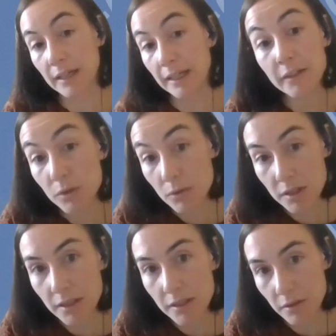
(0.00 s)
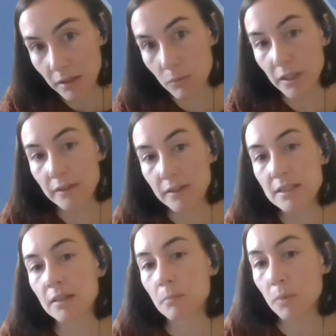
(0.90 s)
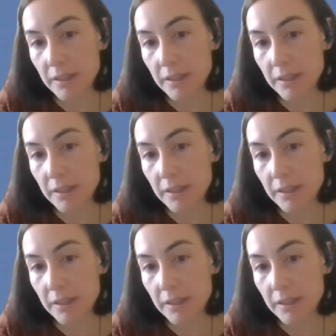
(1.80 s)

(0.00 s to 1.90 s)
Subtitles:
end users, and we understand